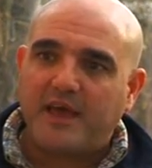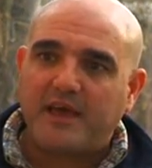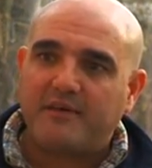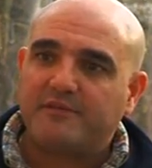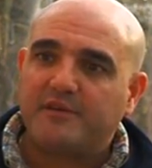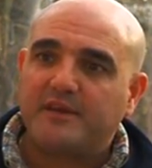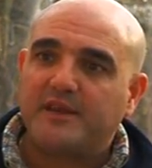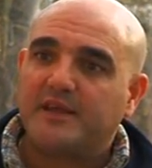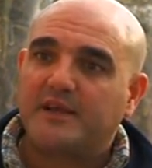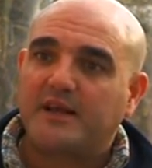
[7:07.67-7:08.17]

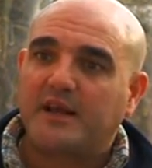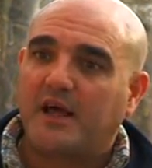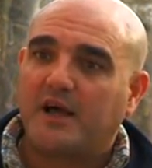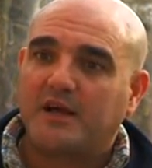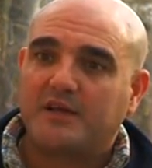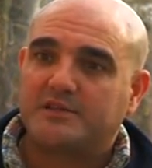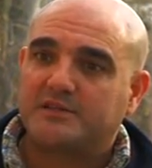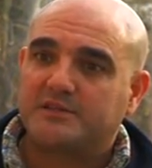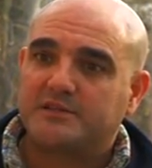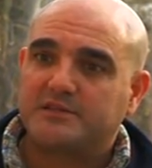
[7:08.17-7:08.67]
heavily
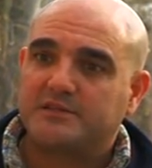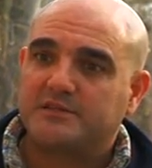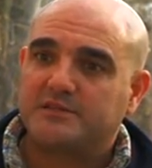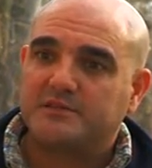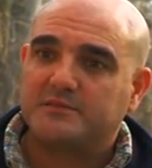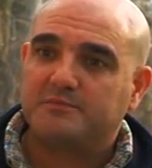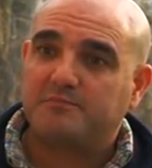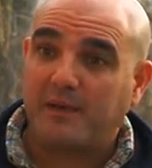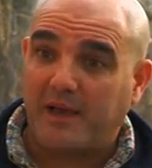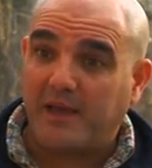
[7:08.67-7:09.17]
glugged
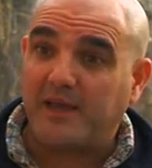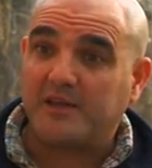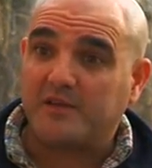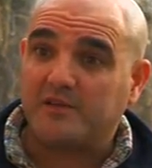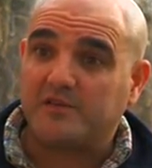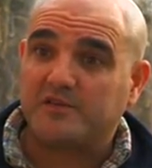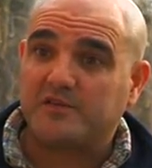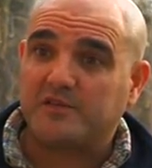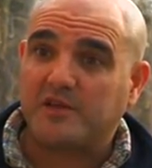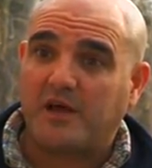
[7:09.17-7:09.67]

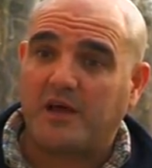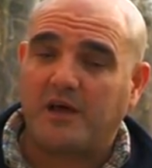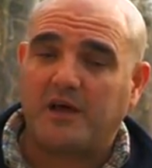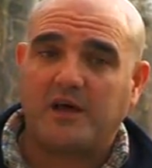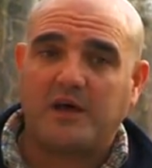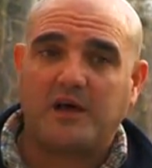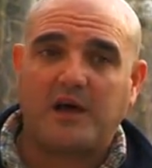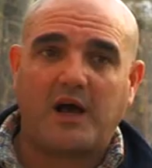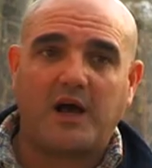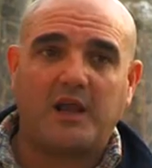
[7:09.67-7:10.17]
bait.
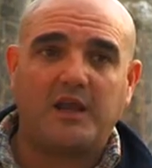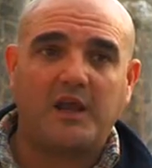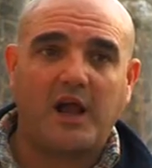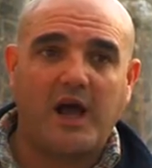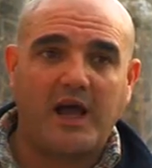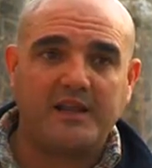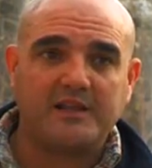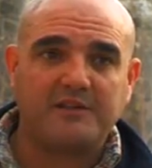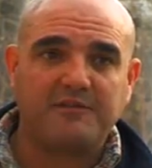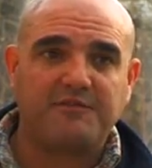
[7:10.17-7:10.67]
I
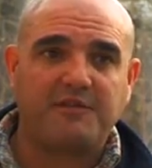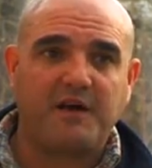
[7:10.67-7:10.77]
like the